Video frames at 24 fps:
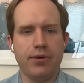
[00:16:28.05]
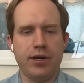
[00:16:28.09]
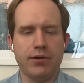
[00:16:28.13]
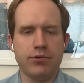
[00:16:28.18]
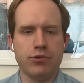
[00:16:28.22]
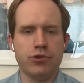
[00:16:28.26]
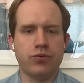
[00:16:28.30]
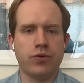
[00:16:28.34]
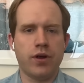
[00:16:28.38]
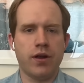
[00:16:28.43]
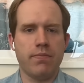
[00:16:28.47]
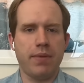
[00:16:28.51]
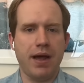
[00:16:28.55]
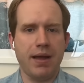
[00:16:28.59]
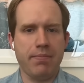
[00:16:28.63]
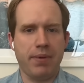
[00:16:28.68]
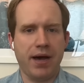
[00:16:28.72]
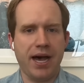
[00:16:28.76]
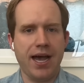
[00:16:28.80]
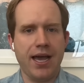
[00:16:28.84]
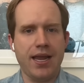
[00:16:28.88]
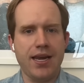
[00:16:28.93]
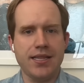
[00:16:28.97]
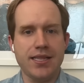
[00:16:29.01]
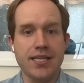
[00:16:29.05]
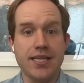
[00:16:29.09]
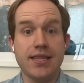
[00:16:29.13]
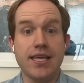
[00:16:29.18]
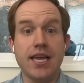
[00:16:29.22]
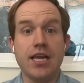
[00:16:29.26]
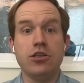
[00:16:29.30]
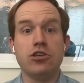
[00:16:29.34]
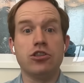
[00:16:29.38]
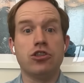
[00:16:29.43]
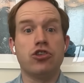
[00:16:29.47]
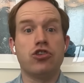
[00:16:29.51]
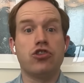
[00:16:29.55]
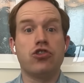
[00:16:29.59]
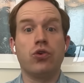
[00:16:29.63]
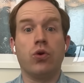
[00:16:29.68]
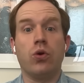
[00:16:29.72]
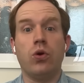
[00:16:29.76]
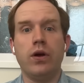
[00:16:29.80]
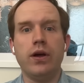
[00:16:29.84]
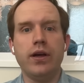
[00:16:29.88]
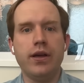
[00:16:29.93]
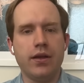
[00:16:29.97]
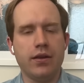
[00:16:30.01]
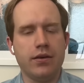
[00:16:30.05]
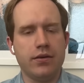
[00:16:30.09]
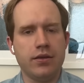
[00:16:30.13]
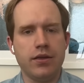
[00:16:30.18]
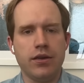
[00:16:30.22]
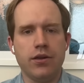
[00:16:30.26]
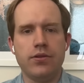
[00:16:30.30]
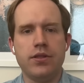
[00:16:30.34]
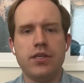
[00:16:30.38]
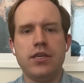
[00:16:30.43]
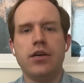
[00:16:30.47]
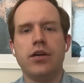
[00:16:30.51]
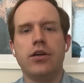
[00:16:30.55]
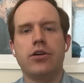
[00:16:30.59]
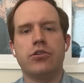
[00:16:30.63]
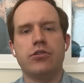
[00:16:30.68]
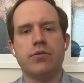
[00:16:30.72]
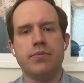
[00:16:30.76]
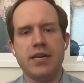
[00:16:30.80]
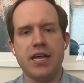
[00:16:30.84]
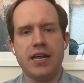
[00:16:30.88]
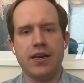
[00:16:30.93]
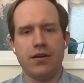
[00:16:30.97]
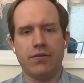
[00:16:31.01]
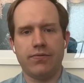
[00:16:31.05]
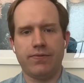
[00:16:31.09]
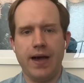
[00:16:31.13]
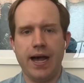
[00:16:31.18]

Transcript: when it was run by Biden, that they destroyed, the incriminating